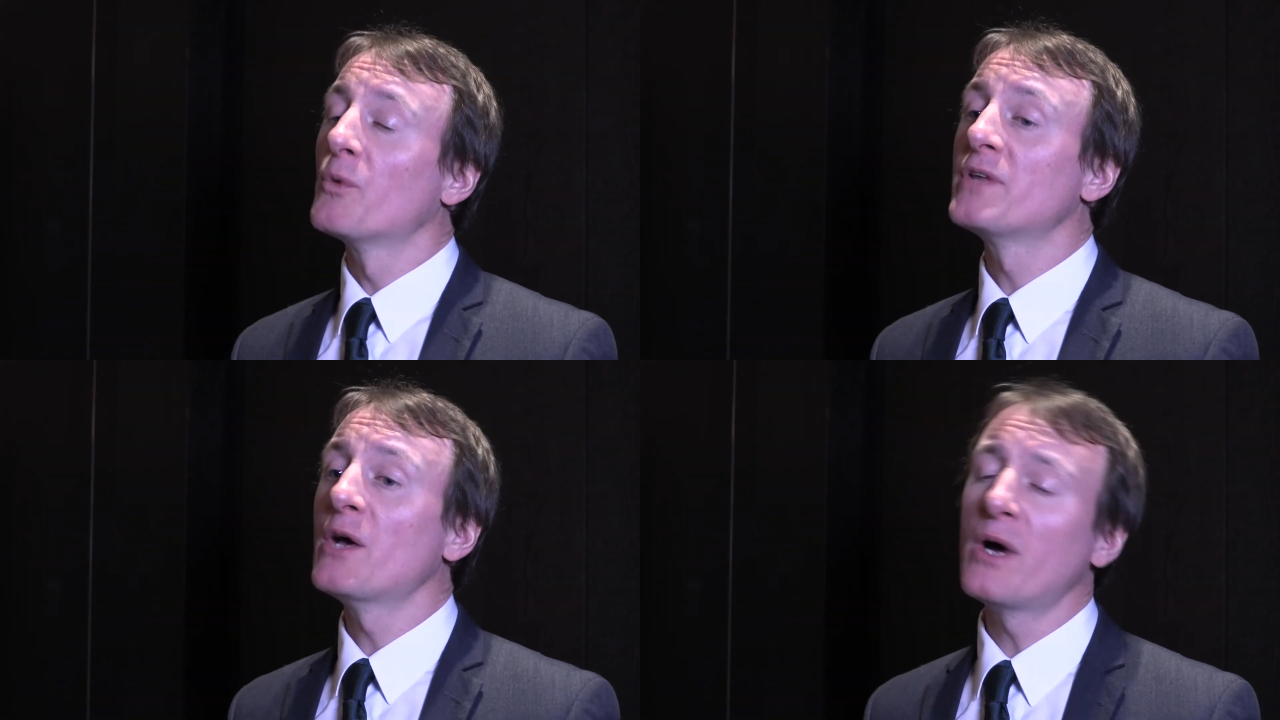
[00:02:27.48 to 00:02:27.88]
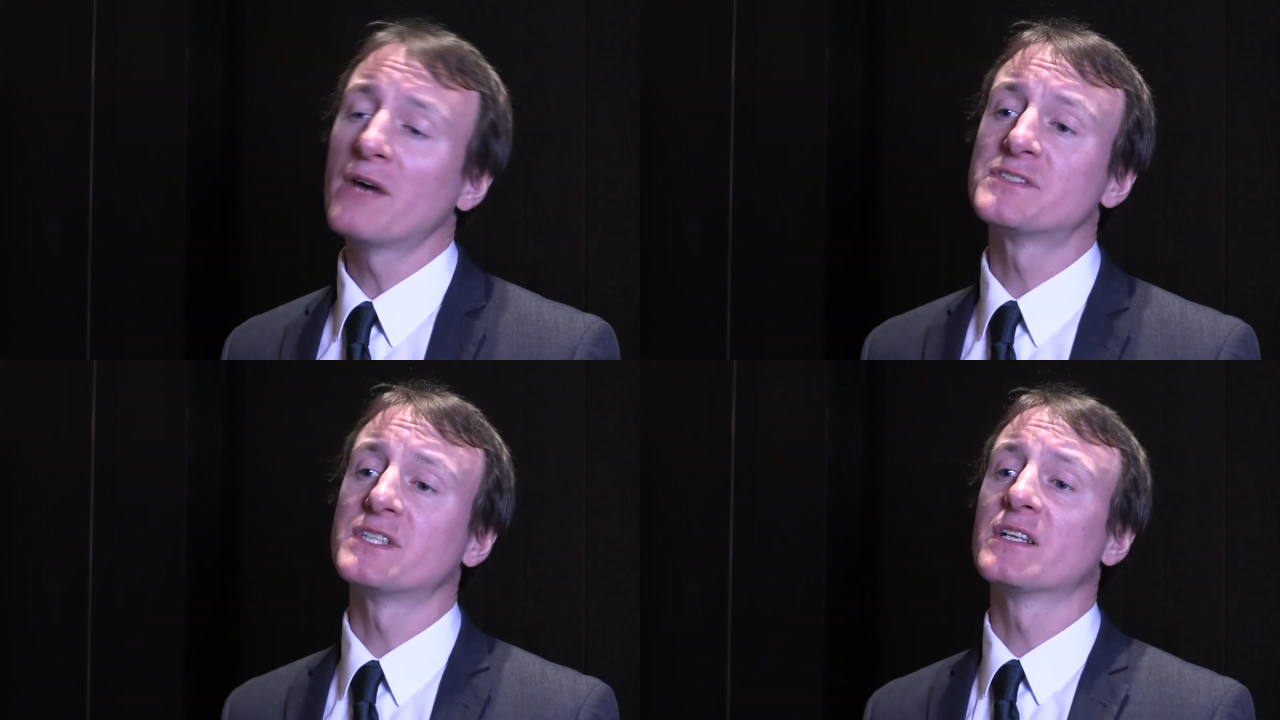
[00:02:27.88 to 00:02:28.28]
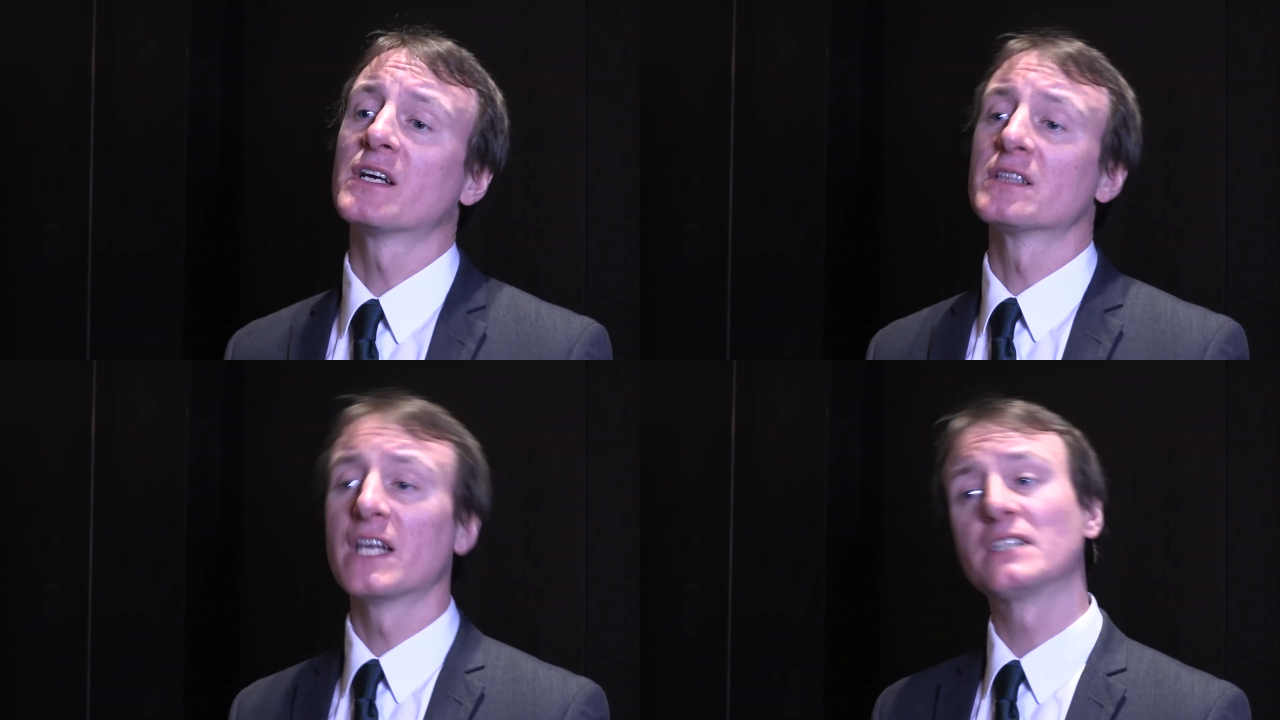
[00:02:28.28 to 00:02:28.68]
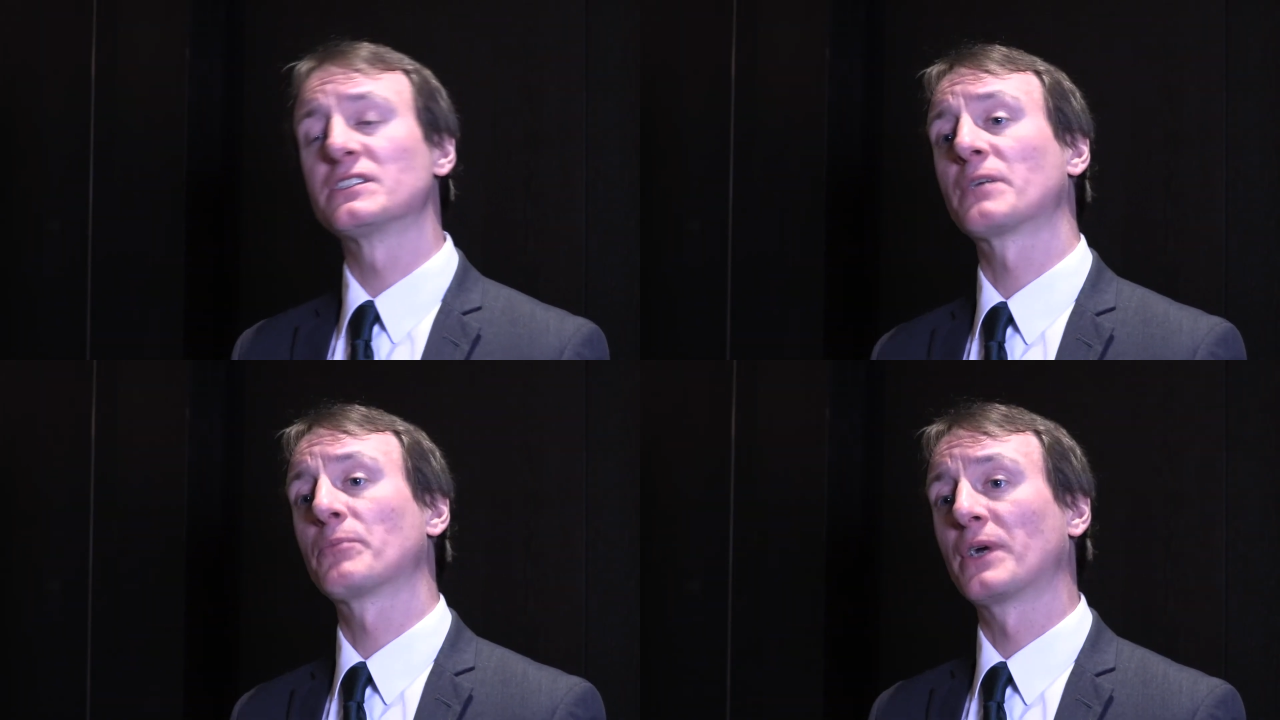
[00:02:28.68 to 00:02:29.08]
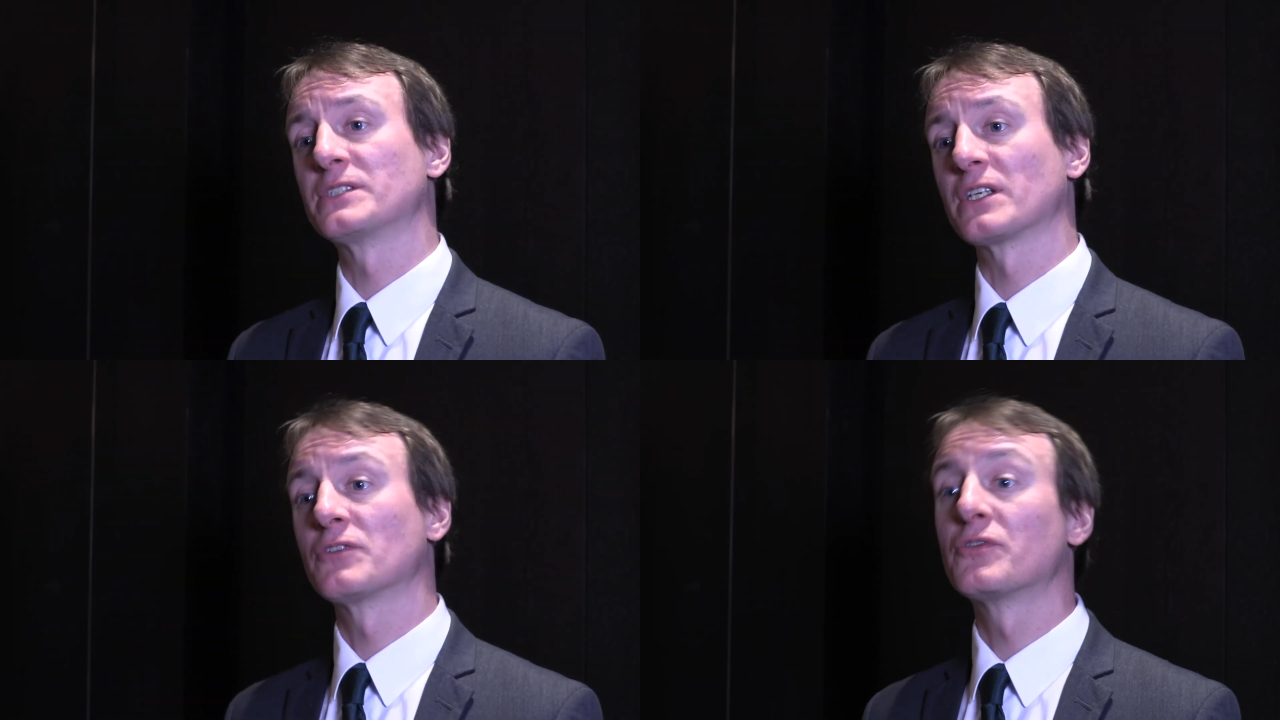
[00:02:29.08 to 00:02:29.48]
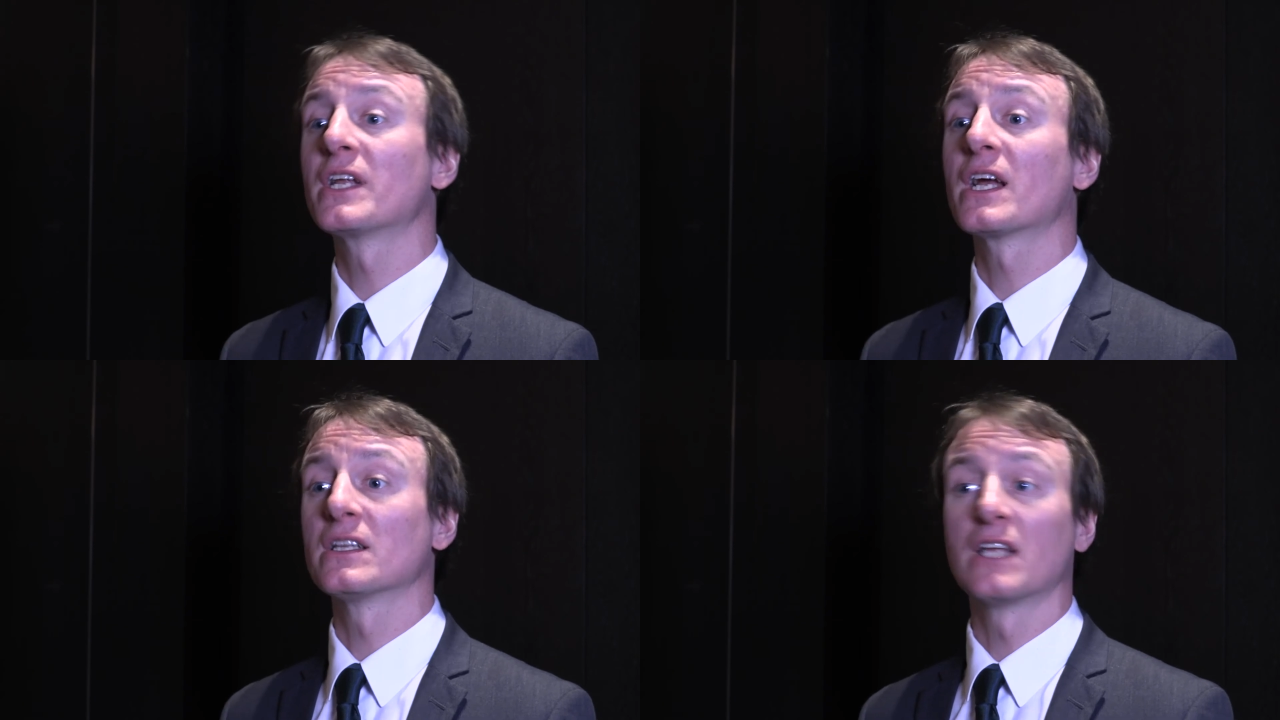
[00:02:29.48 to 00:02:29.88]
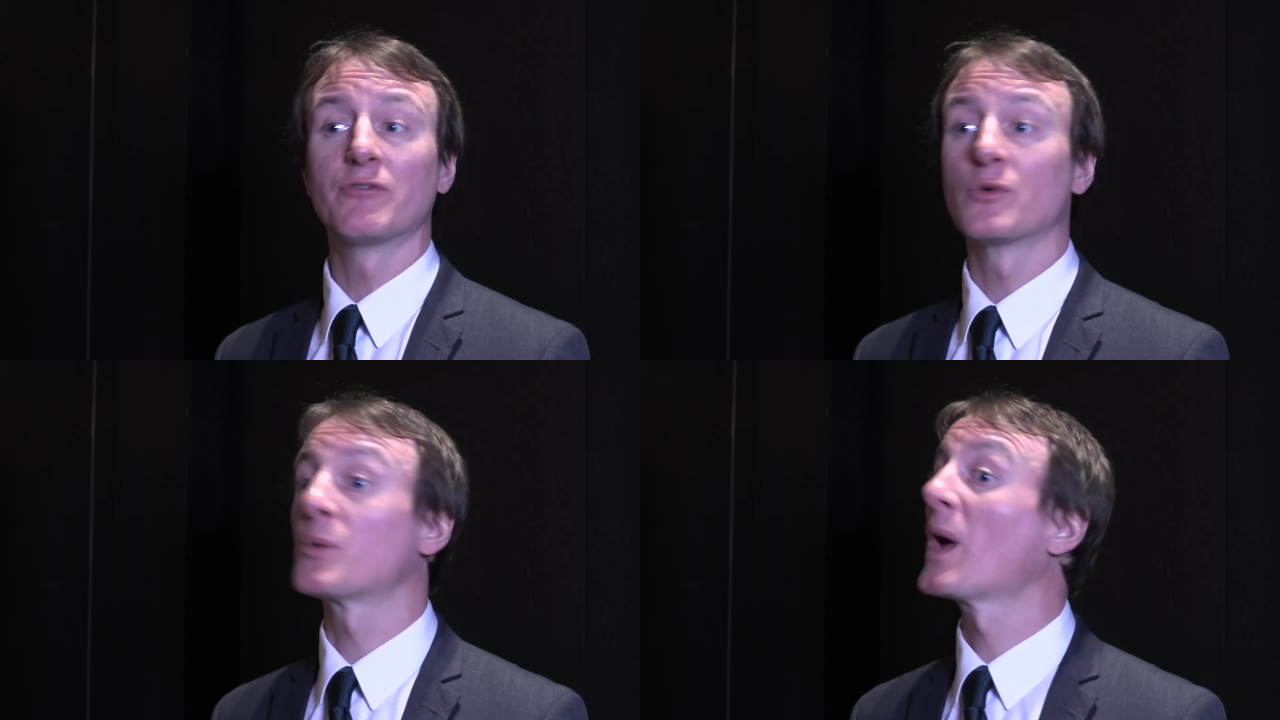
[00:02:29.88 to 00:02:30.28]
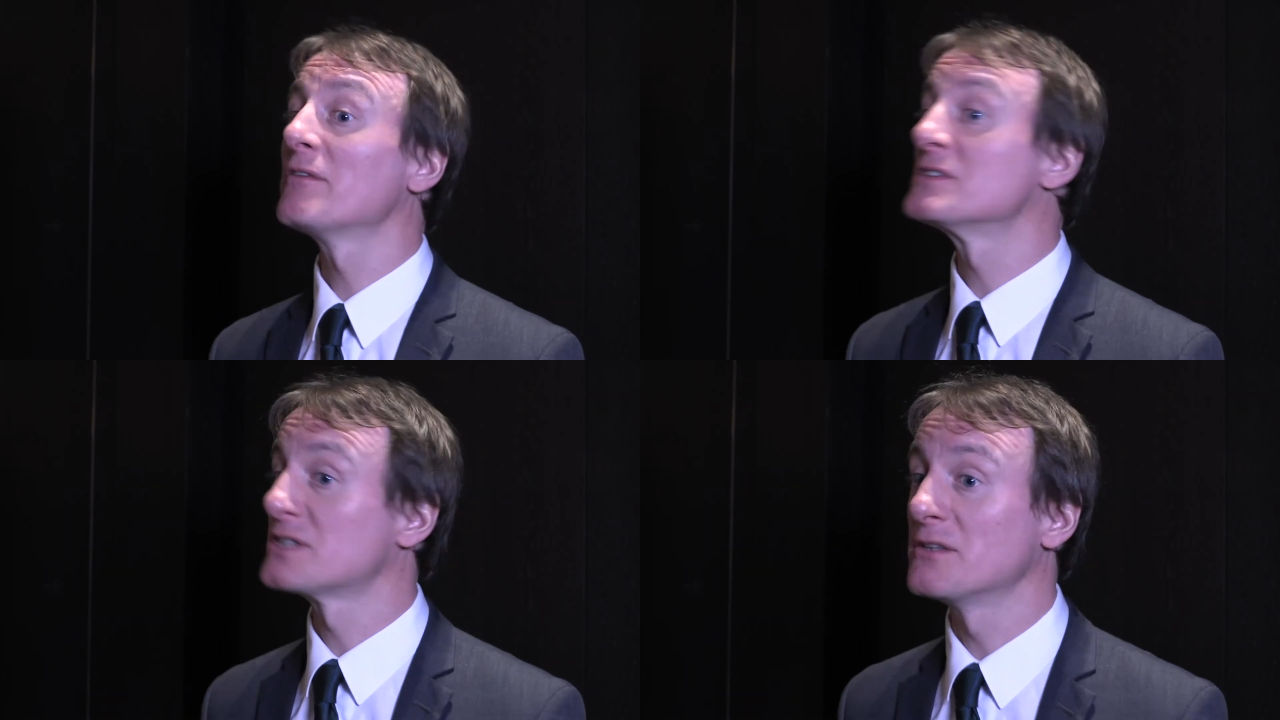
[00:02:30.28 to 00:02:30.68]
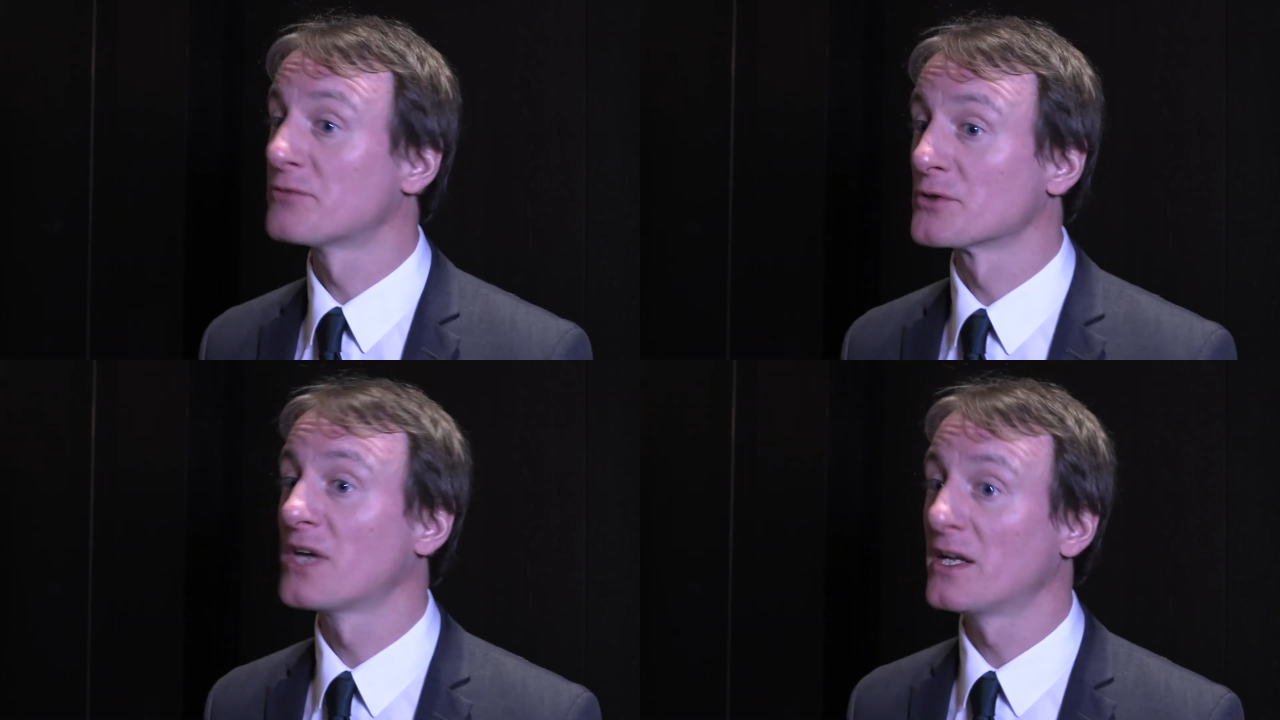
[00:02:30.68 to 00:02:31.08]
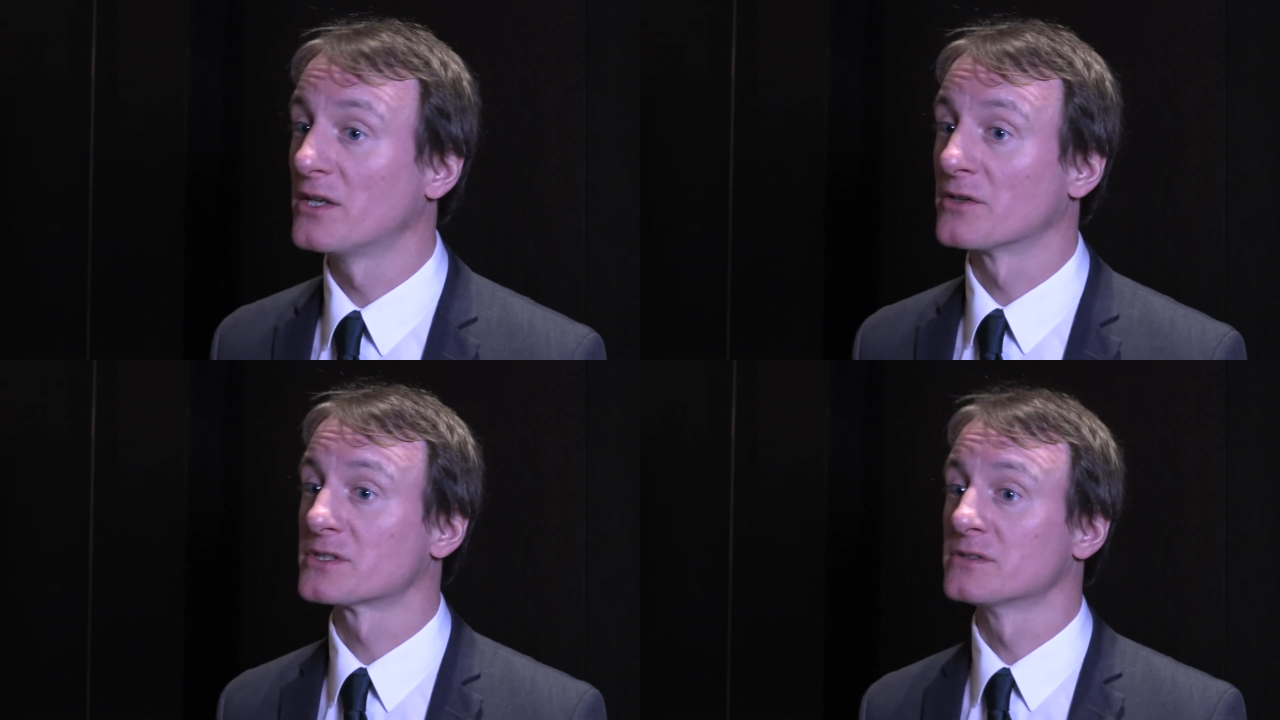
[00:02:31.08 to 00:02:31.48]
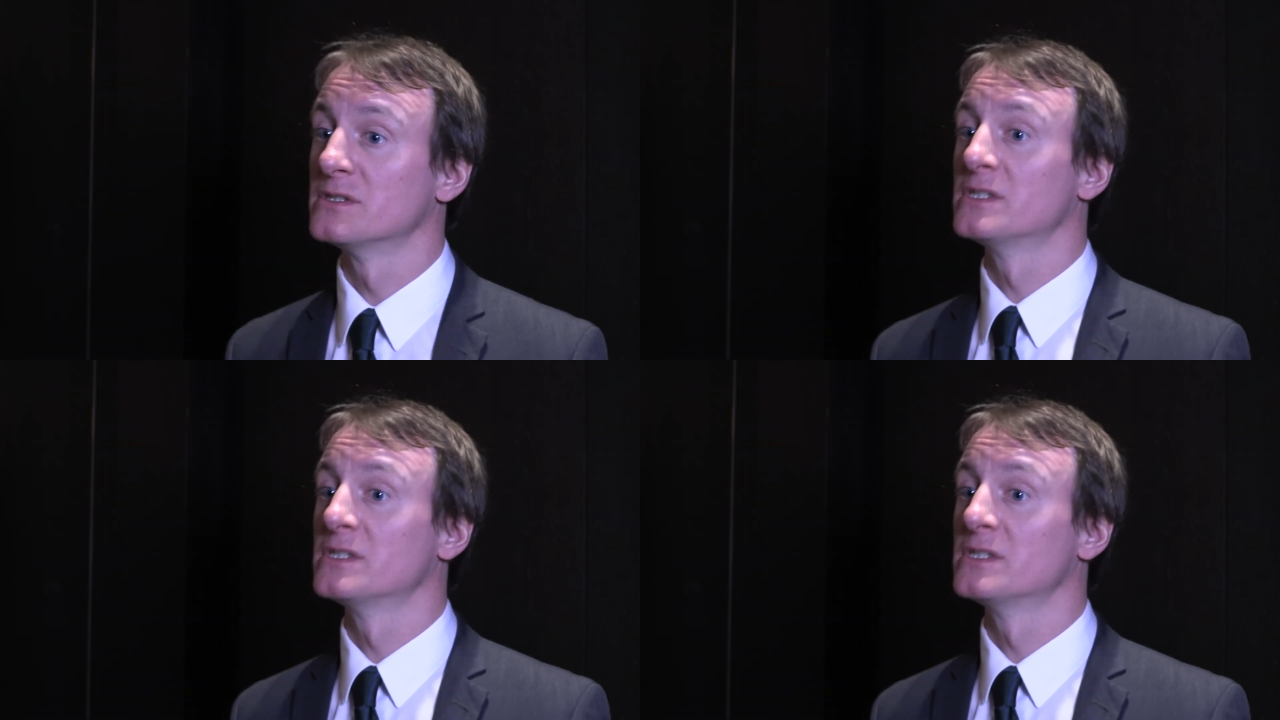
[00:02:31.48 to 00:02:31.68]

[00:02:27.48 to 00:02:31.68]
We now have seen lead and zinc pricing trading at a level that we haven't seen for 10 years.